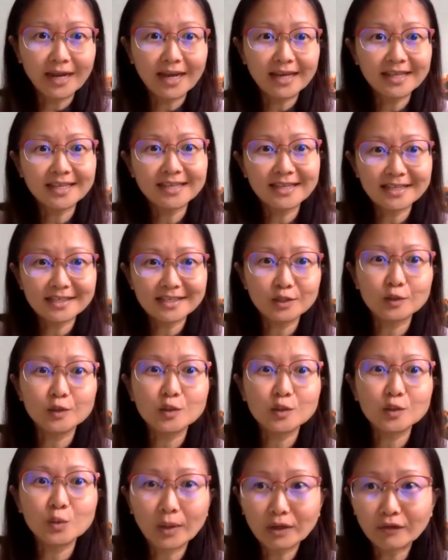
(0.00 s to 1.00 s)
I think that's
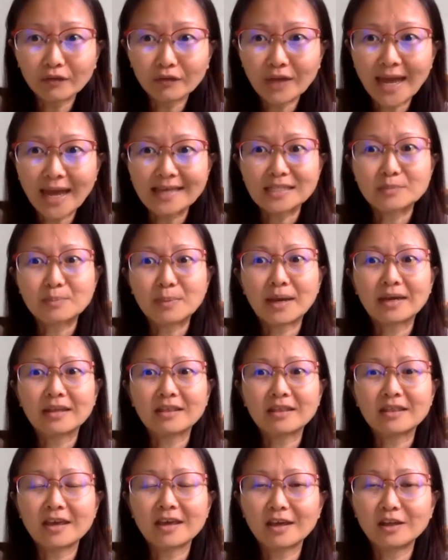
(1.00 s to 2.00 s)
also one of the aspects
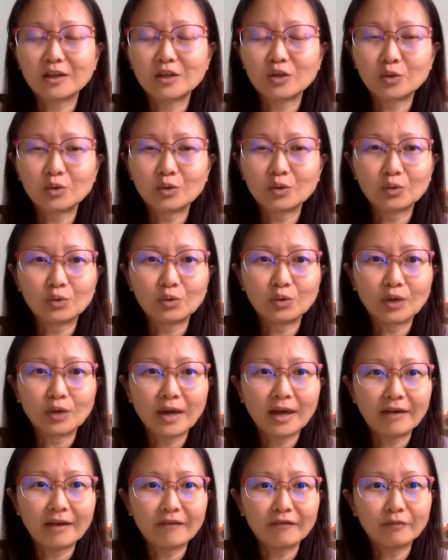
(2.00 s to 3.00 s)
that you
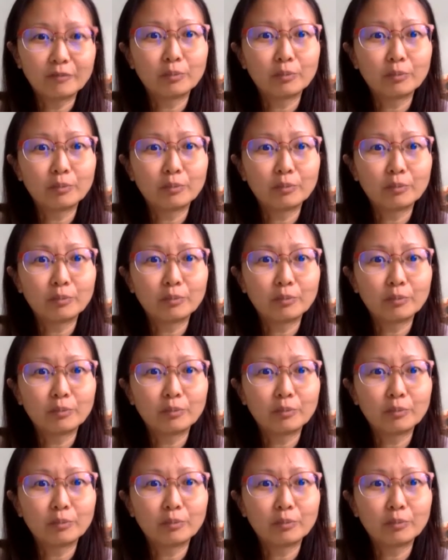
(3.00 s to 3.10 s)
have